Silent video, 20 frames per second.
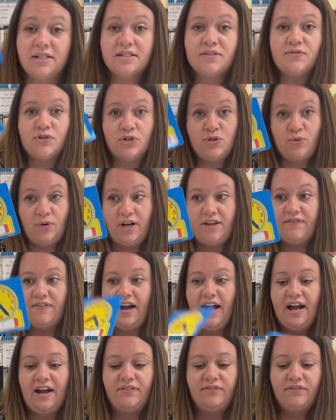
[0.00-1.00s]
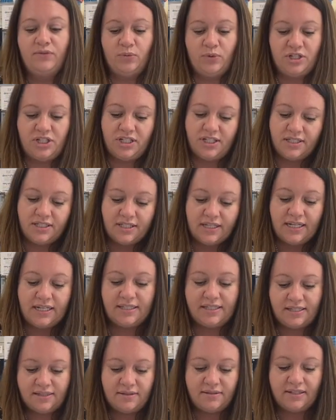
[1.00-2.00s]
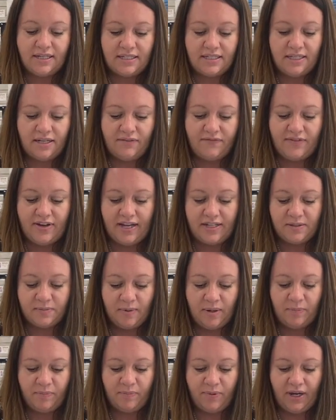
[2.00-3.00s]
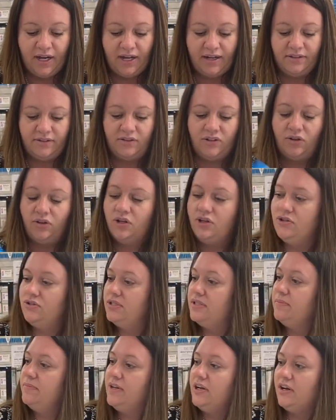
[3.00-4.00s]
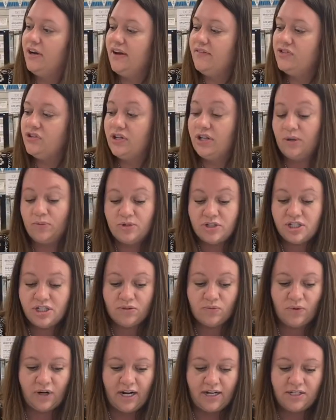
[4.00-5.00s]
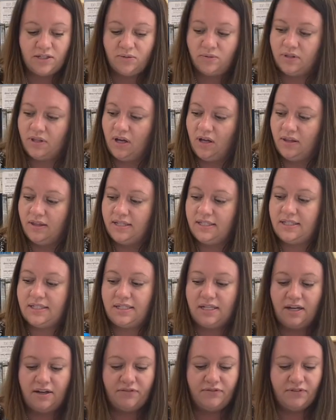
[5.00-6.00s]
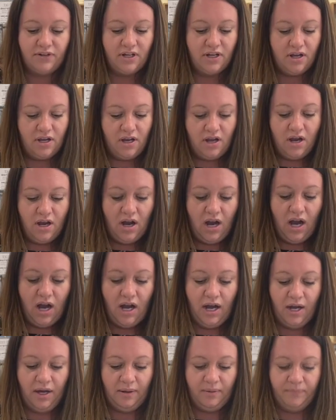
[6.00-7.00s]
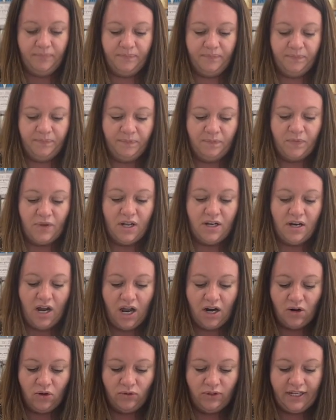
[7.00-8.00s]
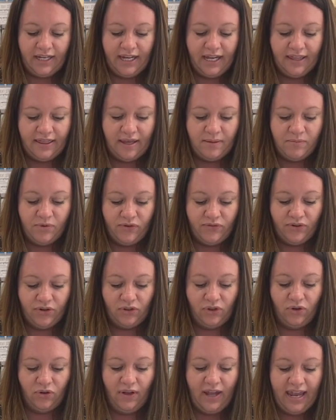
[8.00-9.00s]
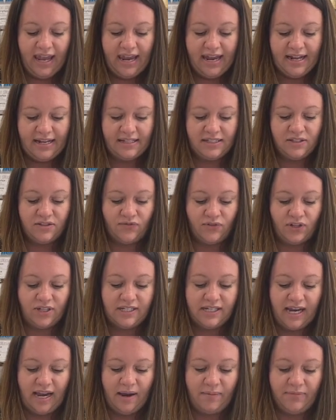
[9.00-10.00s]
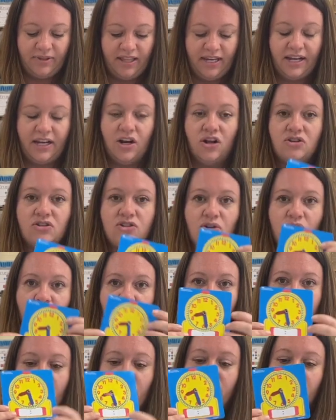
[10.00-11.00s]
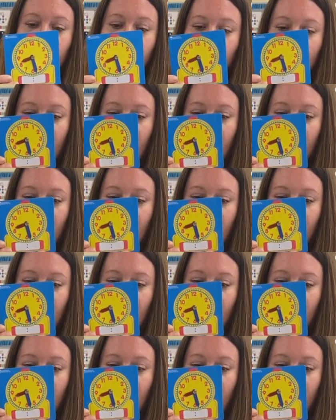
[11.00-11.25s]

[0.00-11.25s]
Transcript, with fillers: for 25, which is, it's an investment, but you can use them year after year, which is what I do with all this stuff. Not only can they move their little hands for the time, but they can also write it with a dry